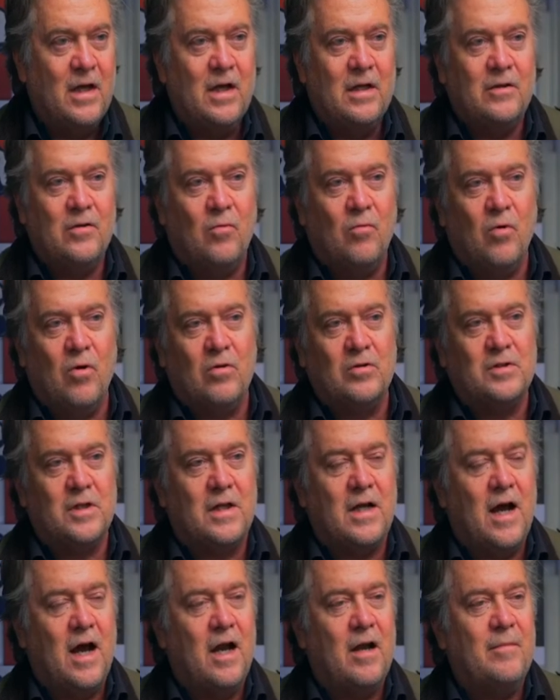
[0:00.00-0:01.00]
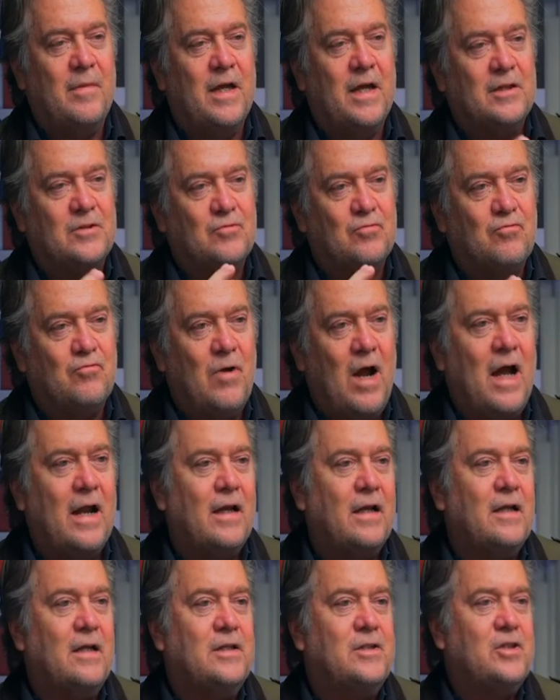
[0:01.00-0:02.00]
The world's economy has
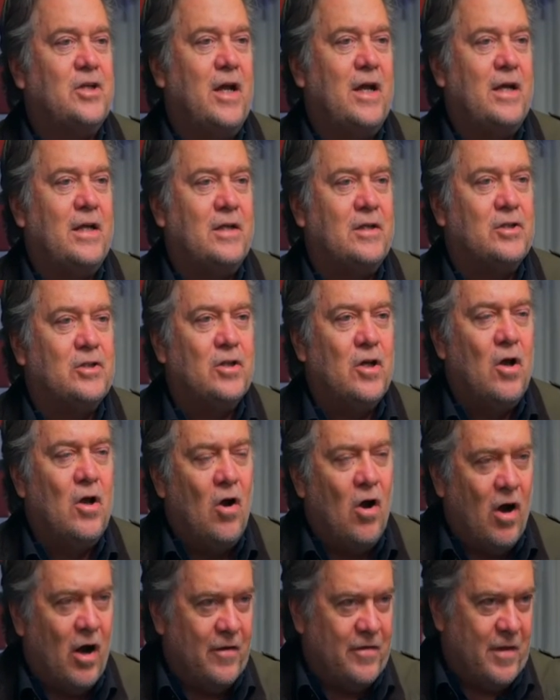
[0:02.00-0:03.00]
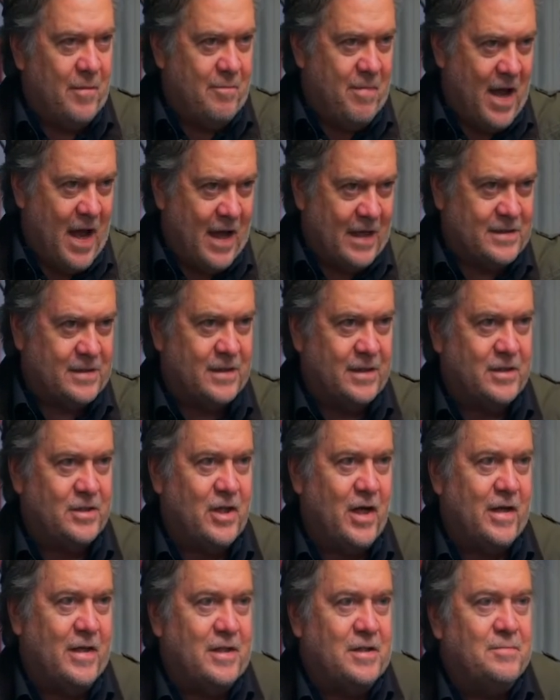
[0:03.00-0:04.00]
radically changed on the backs of the
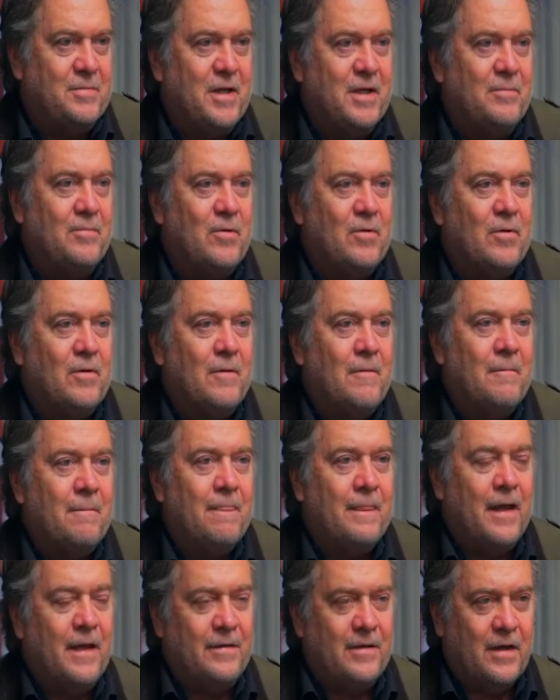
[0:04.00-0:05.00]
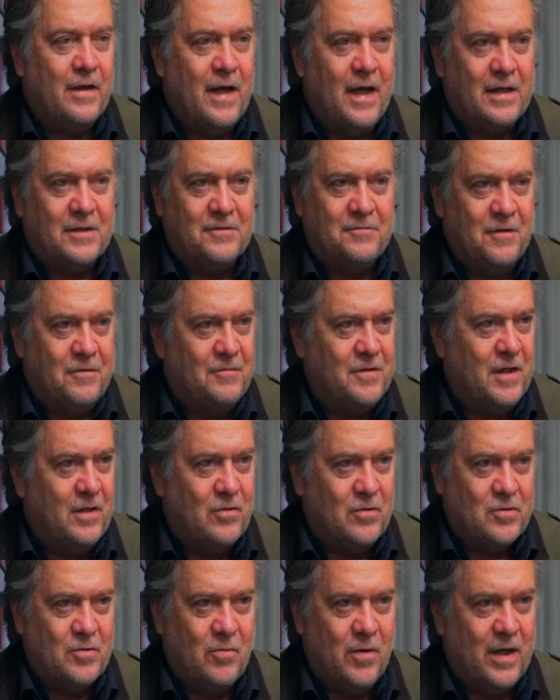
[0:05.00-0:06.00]
Chinese people in the last 15 or
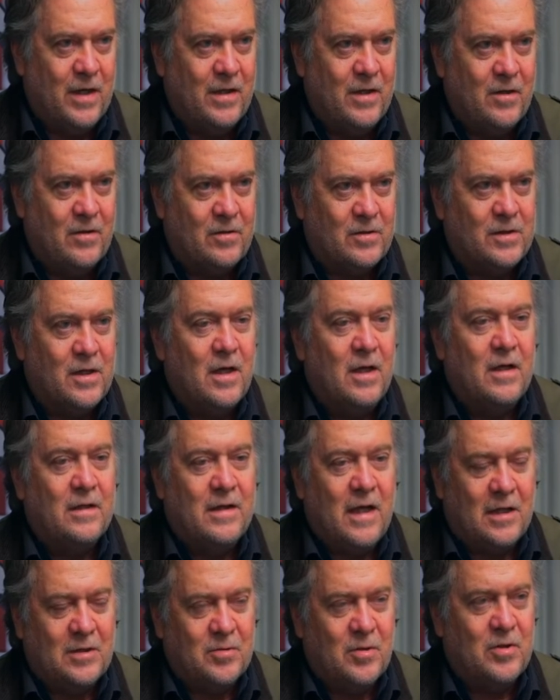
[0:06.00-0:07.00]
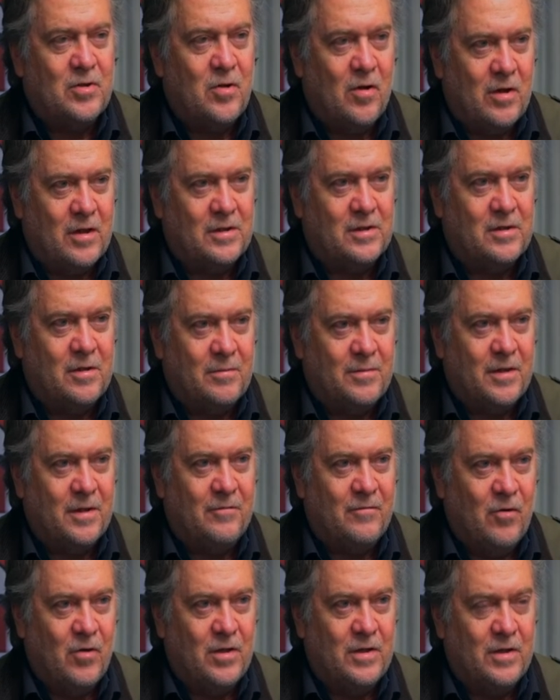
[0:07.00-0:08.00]
20 years. That's where you're talking something
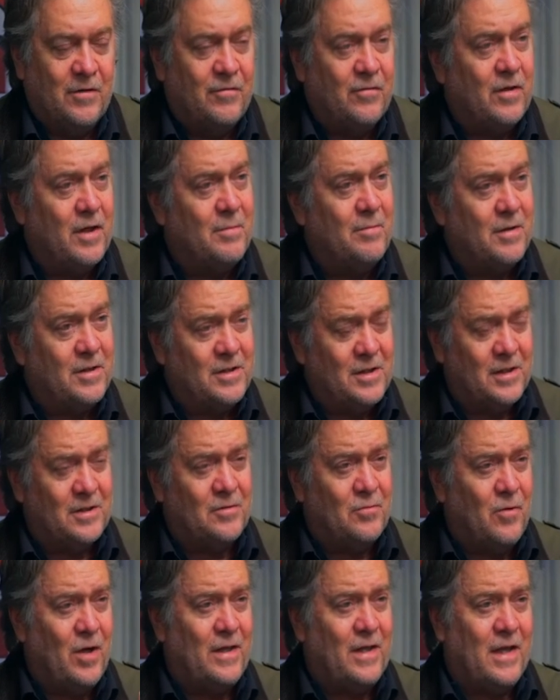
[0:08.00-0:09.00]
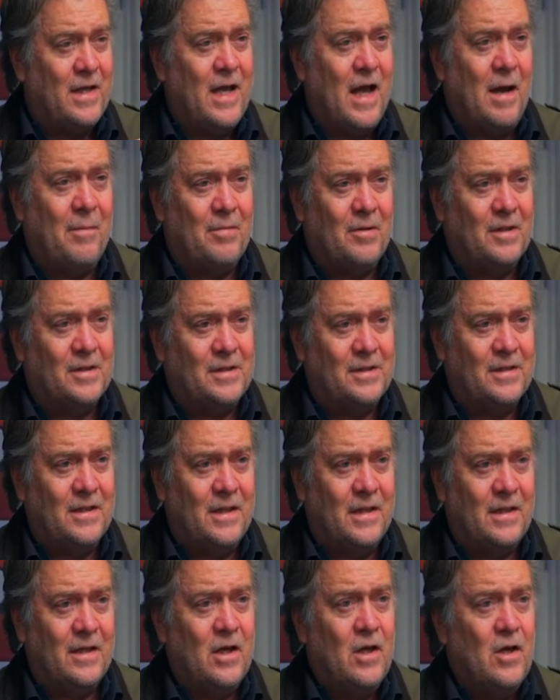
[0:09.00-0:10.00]
very differently. But just the way the capitalists
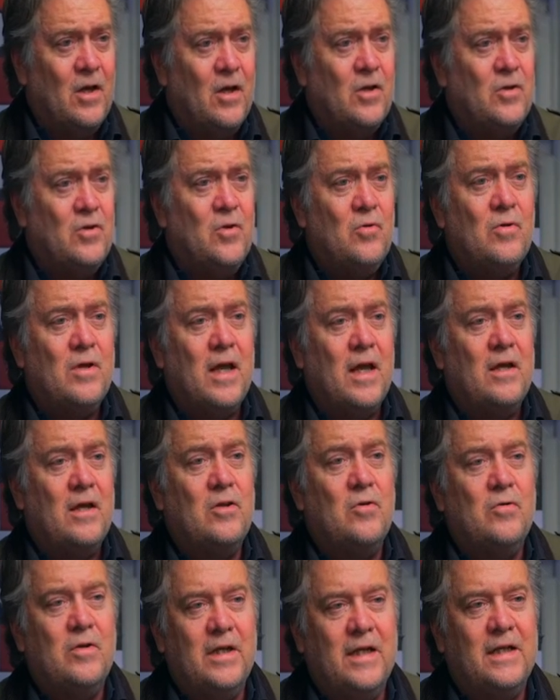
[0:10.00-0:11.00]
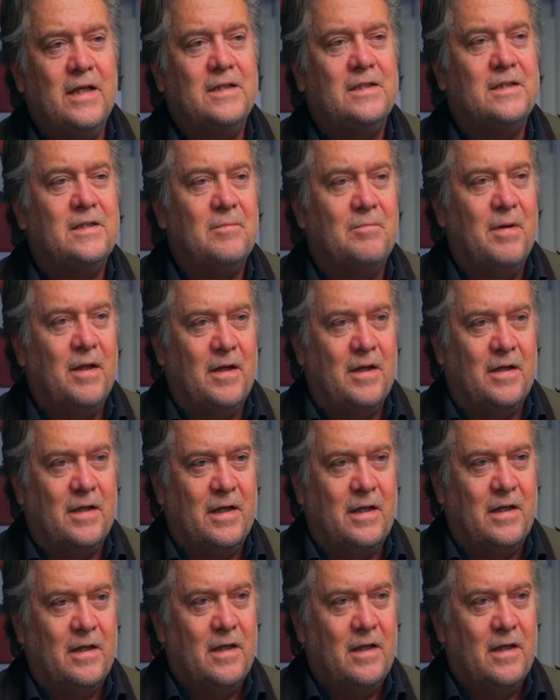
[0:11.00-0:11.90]
think, you need stability.